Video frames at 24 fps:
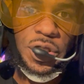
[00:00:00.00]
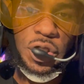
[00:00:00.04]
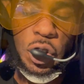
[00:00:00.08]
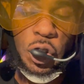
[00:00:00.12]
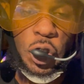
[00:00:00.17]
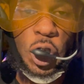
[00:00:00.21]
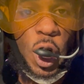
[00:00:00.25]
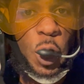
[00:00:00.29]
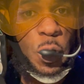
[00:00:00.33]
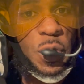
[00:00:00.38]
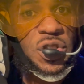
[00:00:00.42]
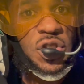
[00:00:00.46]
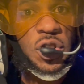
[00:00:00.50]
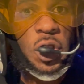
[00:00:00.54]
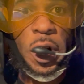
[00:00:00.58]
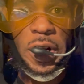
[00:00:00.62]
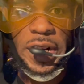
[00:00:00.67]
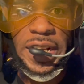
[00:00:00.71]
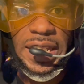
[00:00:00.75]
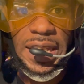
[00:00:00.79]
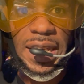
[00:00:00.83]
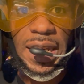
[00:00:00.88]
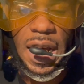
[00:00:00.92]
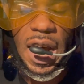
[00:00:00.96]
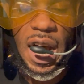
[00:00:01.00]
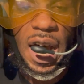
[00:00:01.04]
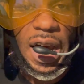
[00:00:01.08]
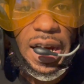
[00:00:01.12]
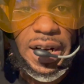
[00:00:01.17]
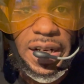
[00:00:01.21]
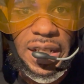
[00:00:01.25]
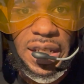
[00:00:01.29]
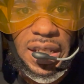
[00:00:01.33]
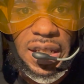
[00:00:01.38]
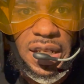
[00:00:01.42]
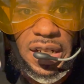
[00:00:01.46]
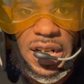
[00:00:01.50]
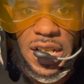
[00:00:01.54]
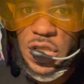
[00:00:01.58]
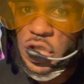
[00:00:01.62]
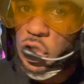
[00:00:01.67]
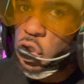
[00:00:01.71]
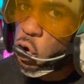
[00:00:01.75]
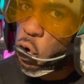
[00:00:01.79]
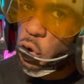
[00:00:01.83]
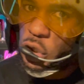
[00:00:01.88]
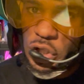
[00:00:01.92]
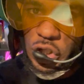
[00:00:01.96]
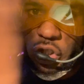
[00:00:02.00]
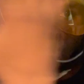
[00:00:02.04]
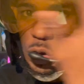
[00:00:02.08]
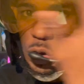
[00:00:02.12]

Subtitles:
know, we're starting to get hot again. As soon as you